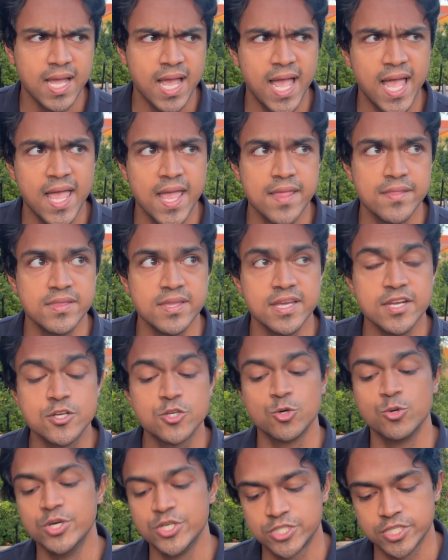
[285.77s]
And the
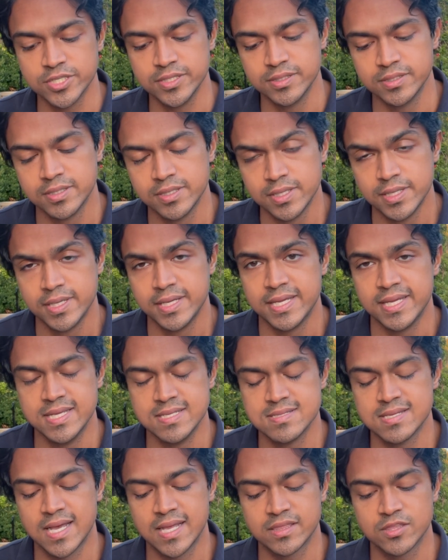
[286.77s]
intuition
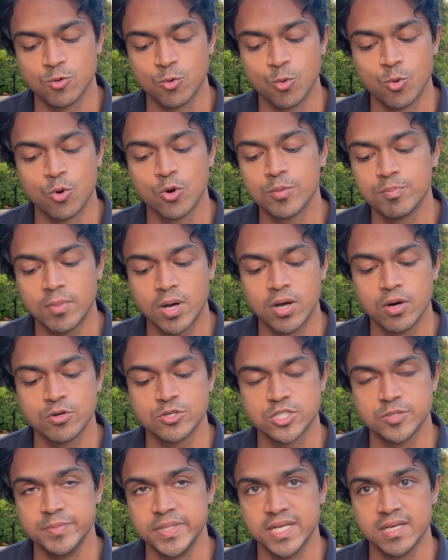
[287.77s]
is that the reward model
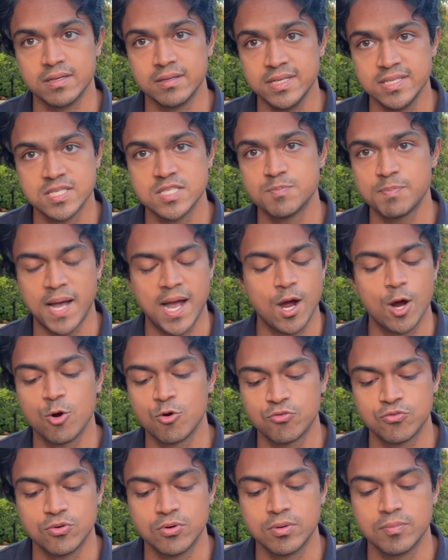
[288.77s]
should be at least as
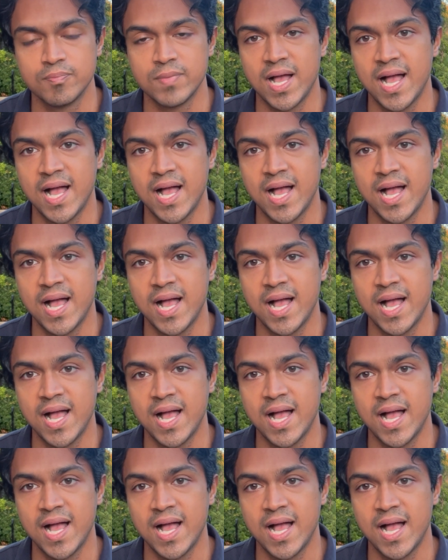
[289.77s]
powerful